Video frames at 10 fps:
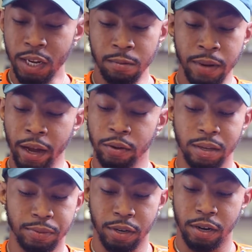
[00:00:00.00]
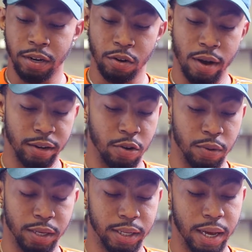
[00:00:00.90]
Nothing keep turning it on. I
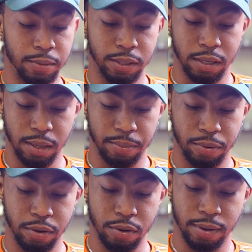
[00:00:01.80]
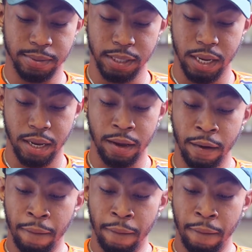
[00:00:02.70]
don't want to damage the clipper. You know what I'm saying?